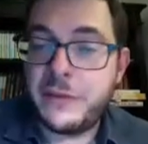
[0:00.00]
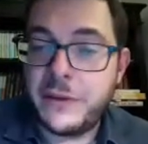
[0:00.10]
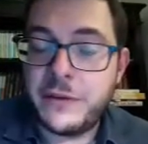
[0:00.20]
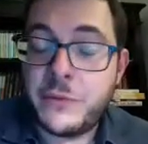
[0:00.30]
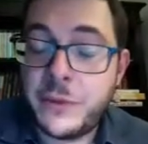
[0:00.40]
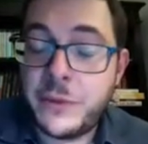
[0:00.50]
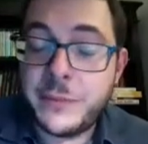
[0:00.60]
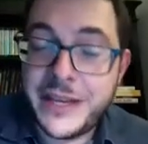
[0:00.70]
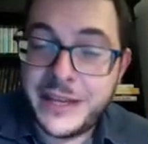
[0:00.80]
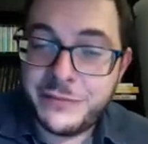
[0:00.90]
uh,
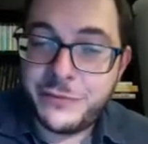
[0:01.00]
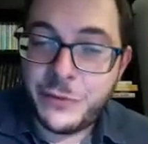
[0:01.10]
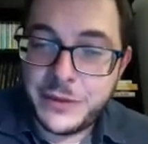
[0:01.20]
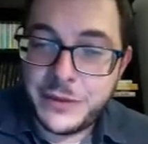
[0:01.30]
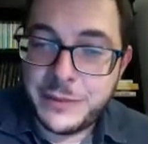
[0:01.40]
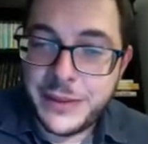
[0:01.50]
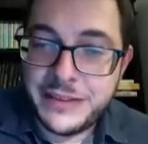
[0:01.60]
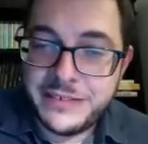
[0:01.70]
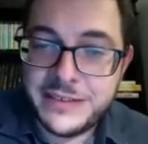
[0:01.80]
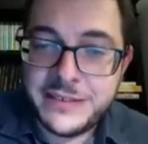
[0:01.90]
remaining 40
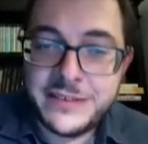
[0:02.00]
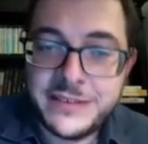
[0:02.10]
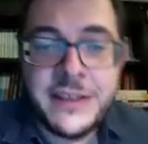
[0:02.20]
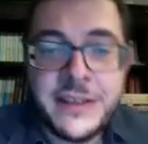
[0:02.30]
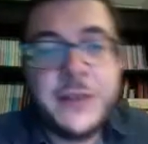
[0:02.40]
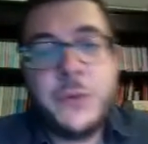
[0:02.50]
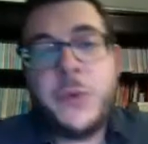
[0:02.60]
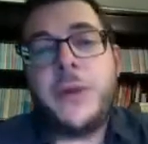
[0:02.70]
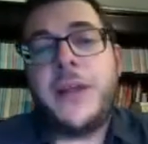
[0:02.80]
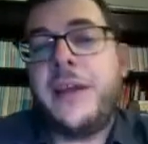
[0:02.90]
patients, we
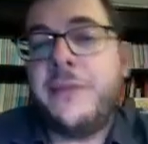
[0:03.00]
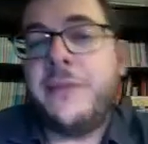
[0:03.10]
will have